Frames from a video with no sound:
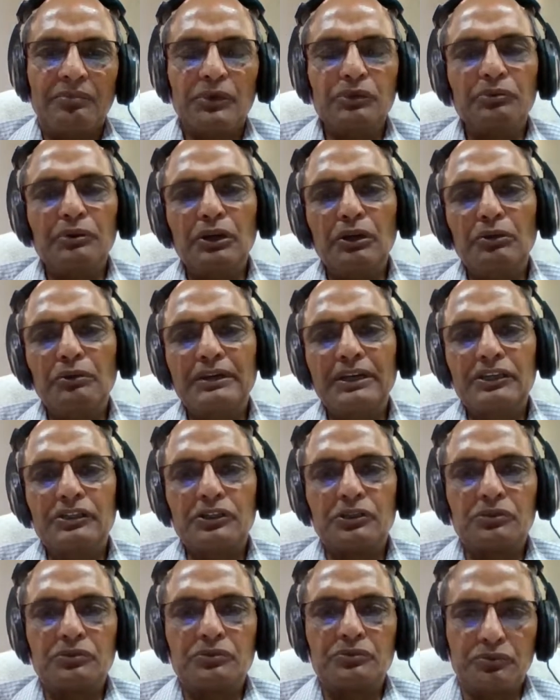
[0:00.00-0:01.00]
But when you look
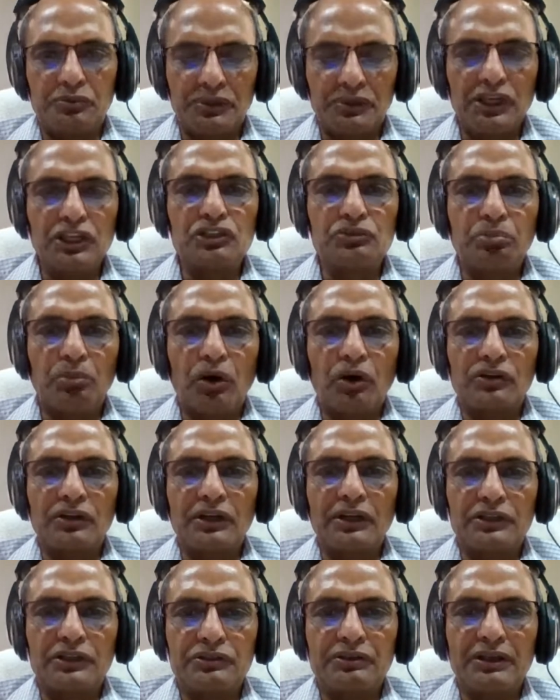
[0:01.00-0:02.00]
at today's
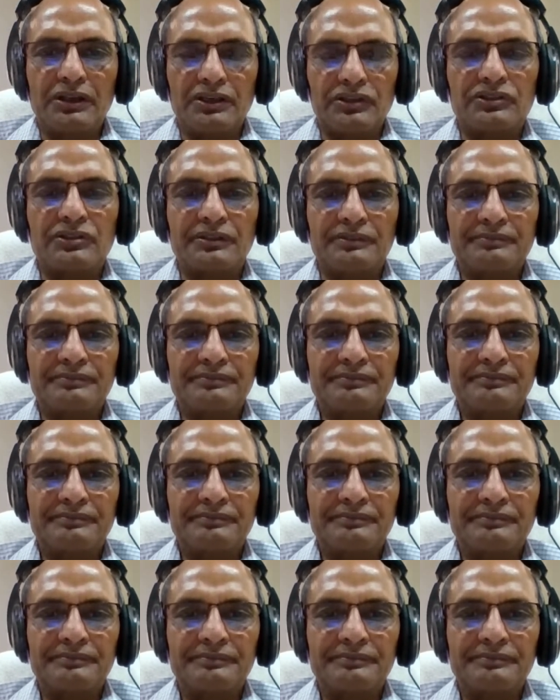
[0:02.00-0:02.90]
modern education,